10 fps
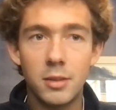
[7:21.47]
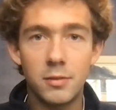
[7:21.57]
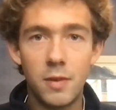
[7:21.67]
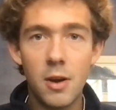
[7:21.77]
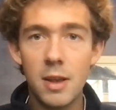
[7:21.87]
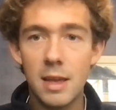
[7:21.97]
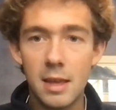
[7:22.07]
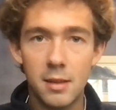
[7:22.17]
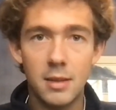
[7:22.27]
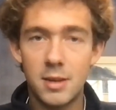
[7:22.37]
It's very
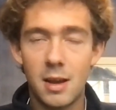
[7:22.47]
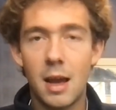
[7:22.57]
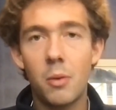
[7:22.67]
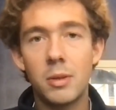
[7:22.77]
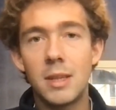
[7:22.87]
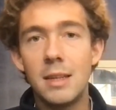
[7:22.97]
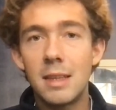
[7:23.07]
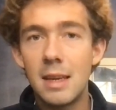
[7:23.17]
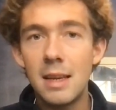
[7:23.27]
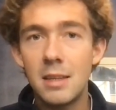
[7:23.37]
it's not I don't want to say it's
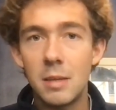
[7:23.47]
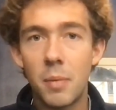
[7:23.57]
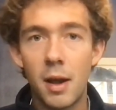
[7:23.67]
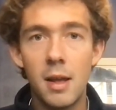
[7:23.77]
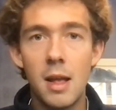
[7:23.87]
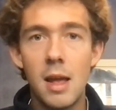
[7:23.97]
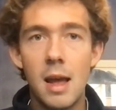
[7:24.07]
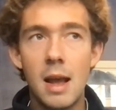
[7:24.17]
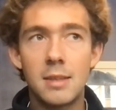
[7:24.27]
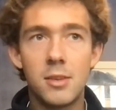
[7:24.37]
easy, but
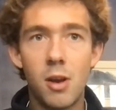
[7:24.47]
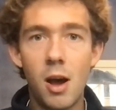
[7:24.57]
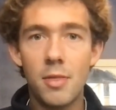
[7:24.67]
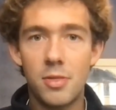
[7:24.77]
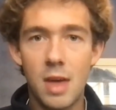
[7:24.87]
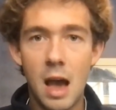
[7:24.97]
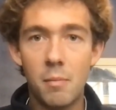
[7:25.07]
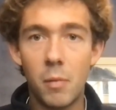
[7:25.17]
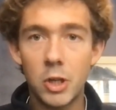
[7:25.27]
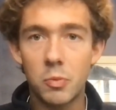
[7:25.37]
it's not that
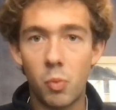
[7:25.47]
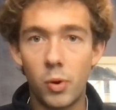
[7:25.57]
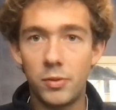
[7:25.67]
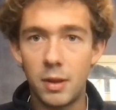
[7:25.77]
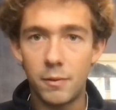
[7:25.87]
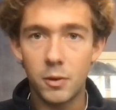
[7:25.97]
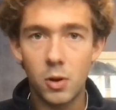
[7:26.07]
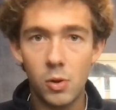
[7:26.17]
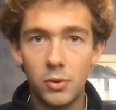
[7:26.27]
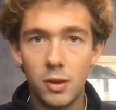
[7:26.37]
much more
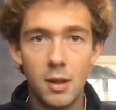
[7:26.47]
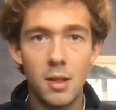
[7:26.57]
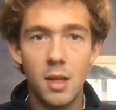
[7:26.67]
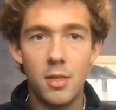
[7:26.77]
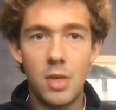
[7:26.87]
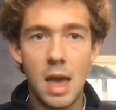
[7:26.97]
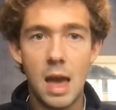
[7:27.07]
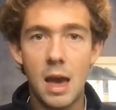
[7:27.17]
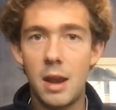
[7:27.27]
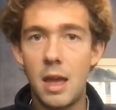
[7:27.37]
difficult
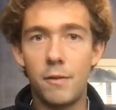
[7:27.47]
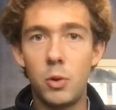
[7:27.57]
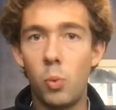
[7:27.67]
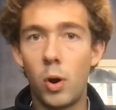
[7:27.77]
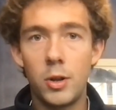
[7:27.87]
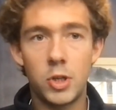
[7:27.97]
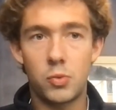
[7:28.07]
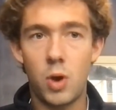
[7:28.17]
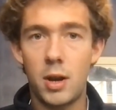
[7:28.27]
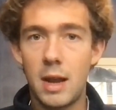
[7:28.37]
than if you were to just
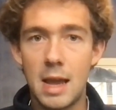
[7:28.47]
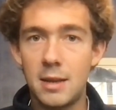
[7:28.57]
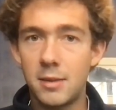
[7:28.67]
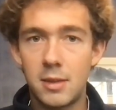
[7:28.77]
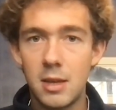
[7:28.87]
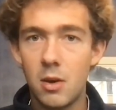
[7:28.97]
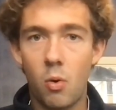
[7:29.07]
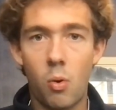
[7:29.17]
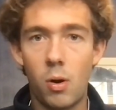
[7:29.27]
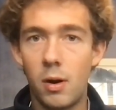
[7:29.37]
run an agency
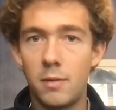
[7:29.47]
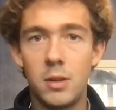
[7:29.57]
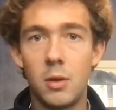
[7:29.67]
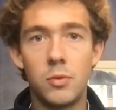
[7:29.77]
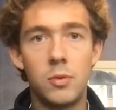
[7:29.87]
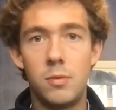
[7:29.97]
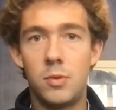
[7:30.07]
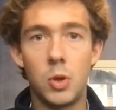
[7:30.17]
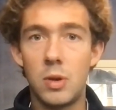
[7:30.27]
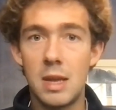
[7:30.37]
or you know
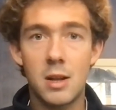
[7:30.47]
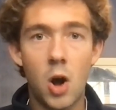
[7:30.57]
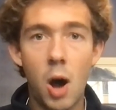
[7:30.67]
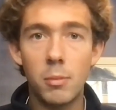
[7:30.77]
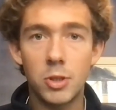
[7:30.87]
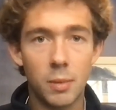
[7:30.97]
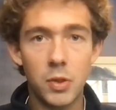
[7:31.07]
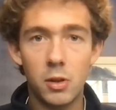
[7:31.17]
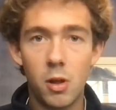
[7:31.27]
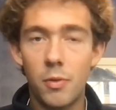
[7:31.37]
do e-com or
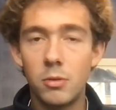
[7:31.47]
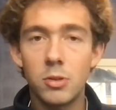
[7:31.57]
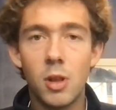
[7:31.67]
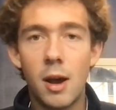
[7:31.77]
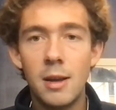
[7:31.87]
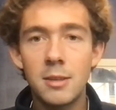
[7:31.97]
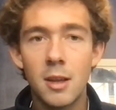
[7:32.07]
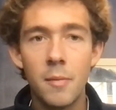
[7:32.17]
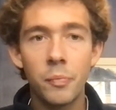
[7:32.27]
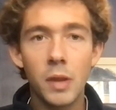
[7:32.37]
something along those
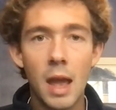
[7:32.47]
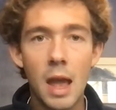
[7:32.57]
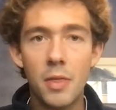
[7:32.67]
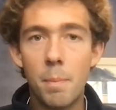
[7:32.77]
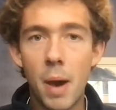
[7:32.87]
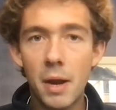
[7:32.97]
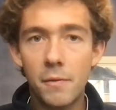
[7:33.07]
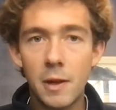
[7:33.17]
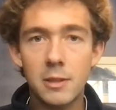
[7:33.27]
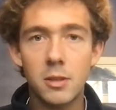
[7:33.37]
lines and the
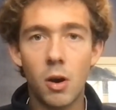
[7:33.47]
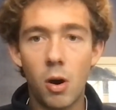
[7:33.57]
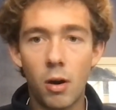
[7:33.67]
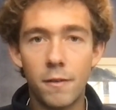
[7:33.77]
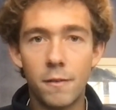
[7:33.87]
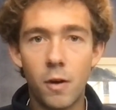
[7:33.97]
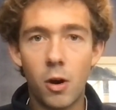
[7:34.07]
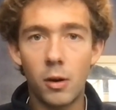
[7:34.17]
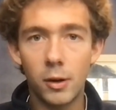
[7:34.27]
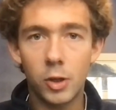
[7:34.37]
benefits are
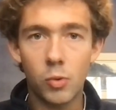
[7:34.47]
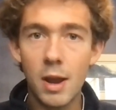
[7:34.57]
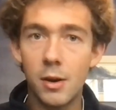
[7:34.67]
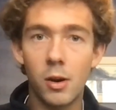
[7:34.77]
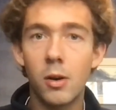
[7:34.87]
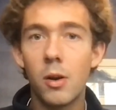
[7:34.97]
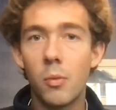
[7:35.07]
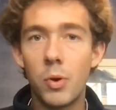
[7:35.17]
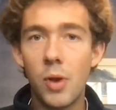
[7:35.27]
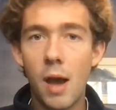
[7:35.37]
far greater
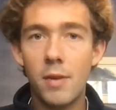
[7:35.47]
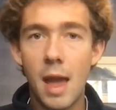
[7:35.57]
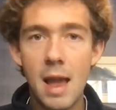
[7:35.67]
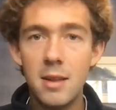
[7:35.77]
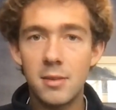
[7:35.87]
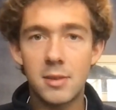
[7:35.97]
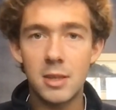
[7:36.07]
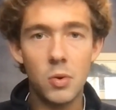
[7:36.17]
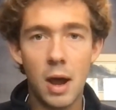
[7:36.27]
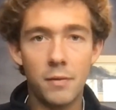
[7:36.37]
when you have an agency
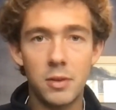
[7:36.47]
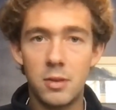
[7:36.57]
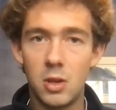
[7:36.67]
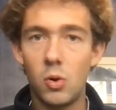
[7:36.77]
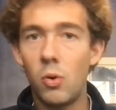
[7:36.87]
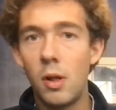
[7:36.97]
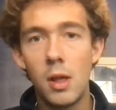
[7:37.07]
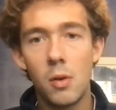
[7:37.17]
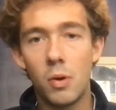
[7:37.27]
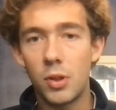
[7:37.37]
you have to deal
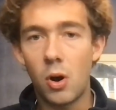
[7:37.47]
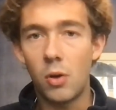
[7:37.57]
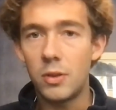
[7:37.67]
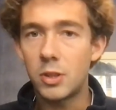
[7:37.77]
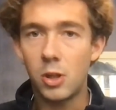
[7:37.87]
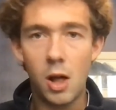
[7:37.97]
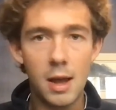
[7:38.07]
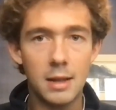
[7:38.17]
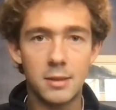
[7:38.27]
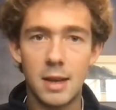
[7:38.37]
with all these
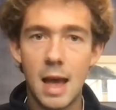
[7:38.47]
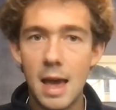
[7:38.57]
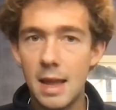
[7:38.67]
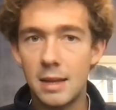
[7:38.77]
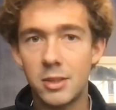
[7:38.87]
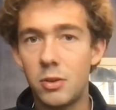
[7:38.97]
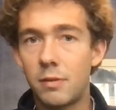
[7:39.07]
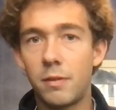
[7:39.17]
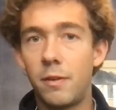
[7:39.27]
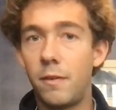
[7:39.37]
clients and headaches and you
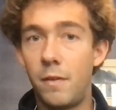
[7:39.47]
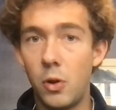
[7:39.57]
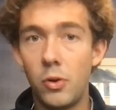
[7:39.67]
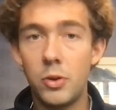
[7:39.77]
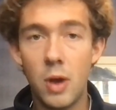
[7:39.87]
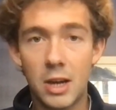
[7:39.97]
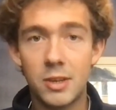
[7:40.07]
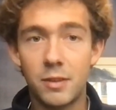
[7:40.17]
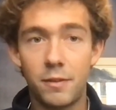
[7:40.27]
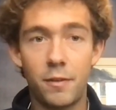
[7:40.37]
have to fulfill you
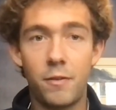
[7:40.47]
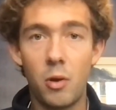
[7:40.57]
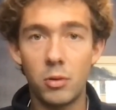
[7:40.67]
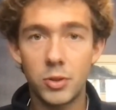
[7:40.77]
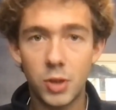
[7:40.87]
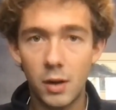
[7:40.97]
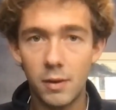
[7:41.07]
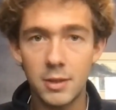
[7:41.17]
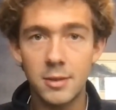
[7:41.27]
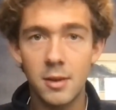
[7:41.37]
actually have to fulfill a
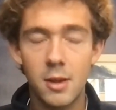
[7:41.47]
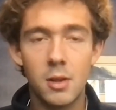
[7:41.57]
service